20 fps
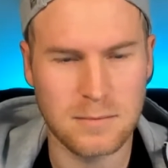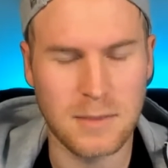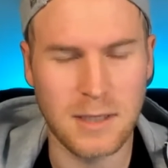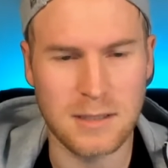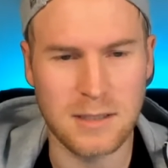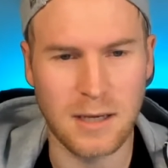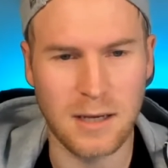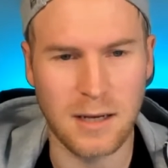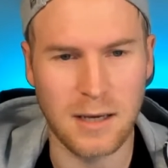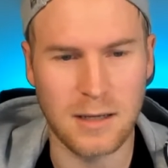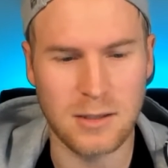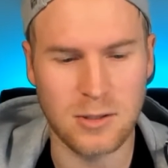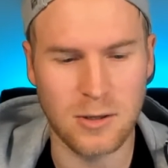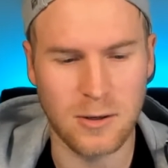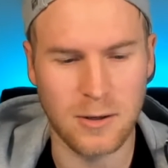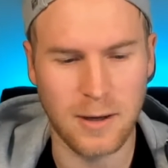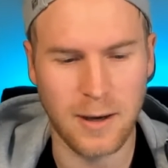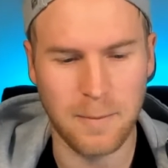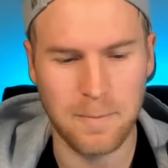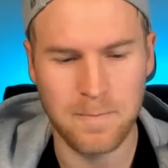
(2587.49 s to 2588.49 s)
It's going to get
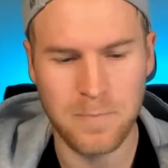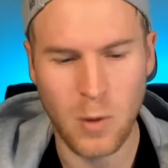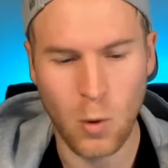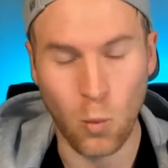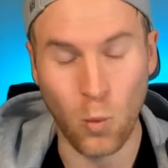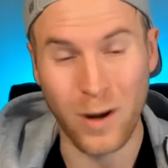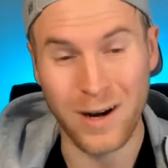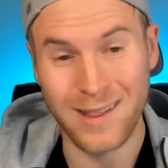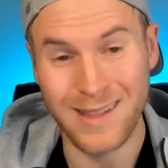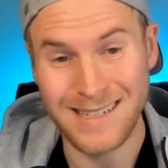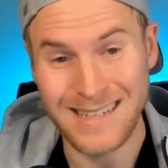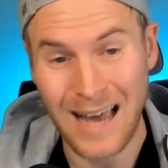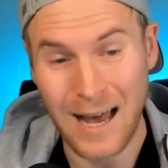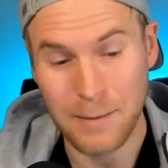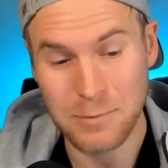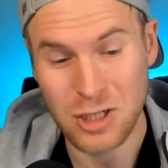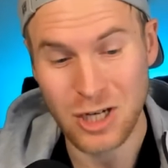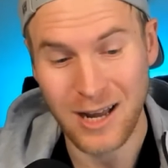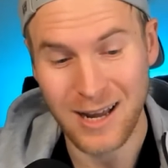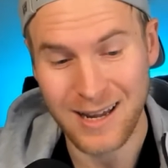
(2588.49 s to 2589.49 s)
turned up. One of the
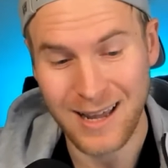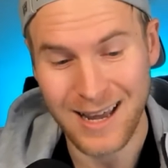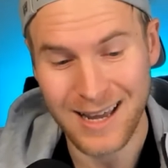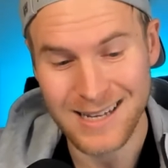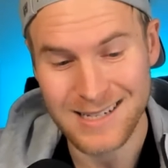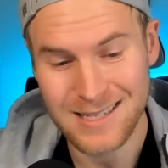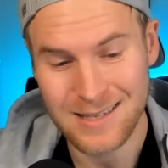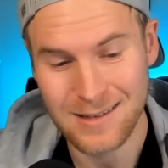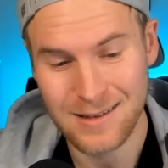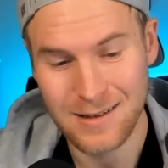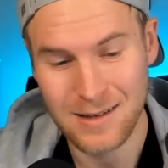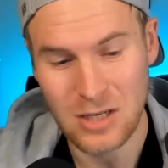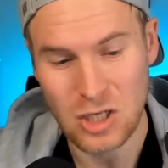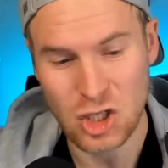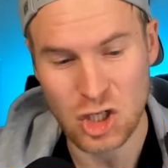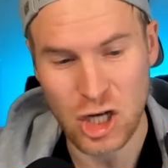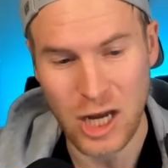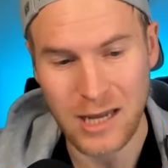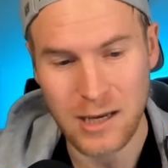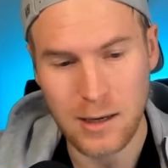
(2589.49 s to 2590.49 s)
Top Shot guys,
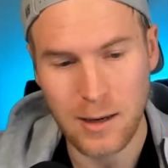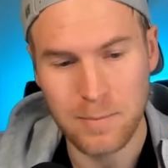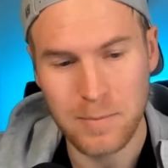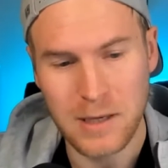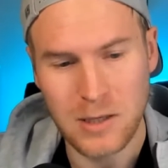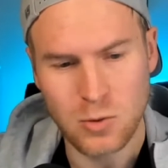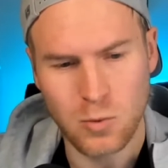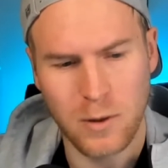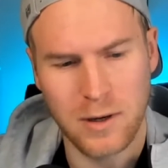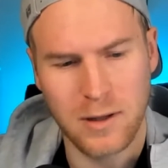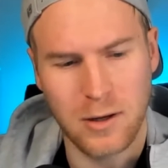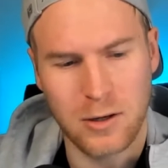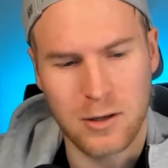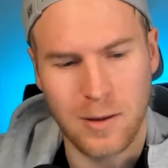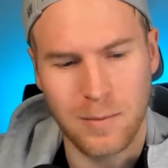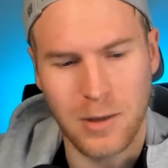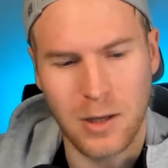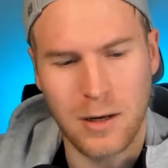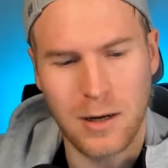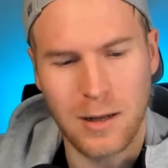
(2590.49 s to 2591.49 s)
Jacob, he's one of their
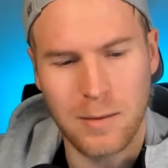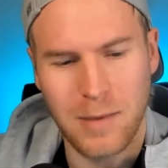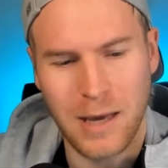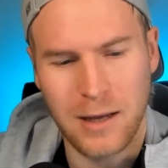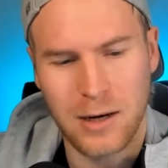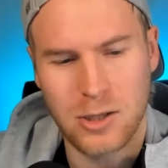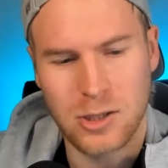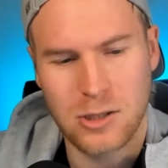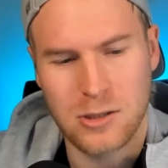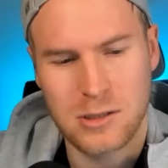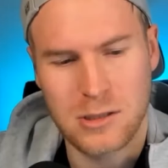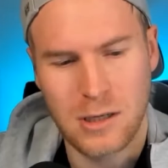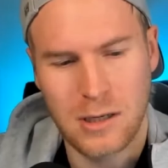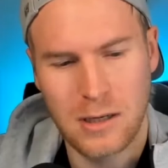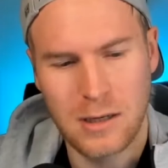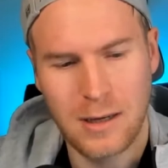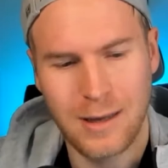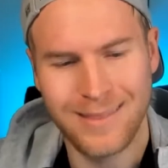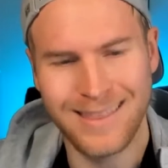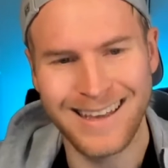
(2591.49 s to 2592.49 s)
community managers.
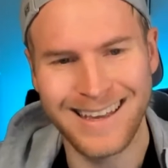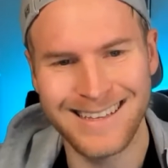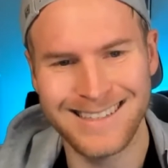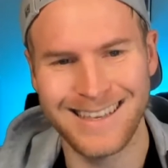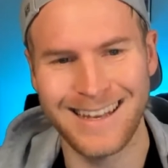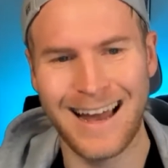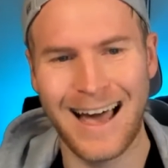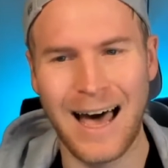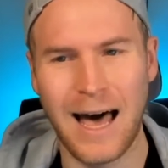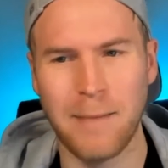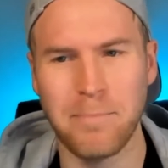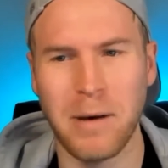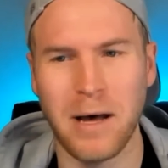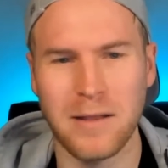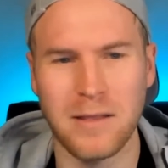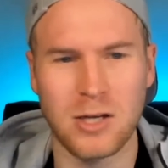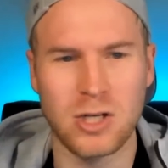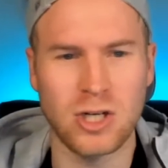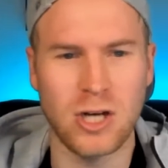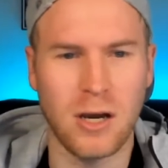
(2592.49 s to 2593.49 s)
I think he's going to hop
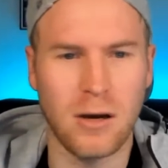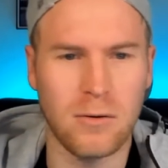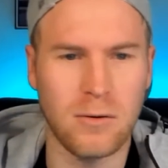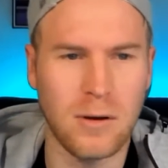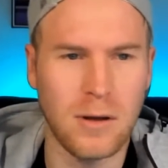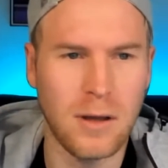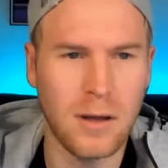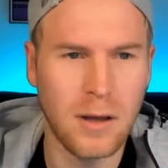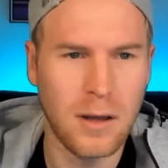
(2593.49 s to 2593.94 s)
on the show.